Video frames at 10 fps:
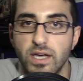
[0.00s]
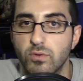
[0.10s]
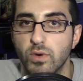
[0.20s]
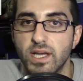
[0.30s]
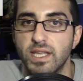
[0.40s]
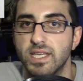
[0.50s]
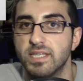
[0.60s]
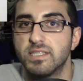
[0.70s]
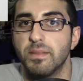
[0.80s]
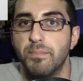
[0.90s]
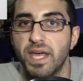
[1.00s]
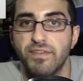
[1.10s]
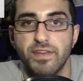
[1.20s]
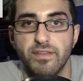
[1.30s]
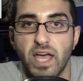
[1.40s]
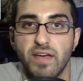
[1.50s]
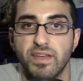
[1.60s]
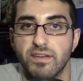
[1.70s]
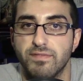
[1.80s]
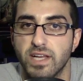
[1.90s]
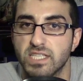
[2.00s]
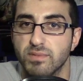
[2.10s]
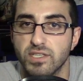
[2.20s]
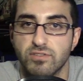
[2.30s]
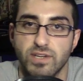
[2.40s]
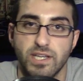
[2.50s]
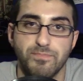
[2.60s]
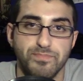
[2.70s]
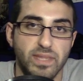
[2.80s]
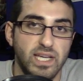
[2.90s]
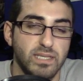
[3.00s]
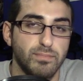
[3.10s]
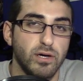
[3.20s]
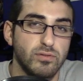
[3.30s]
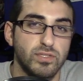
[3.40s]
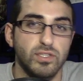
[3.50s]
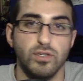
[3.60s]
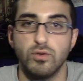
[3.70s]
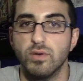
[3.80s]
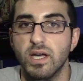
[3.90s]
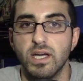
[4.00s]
What is the benefit of having a flexible screen as opposed to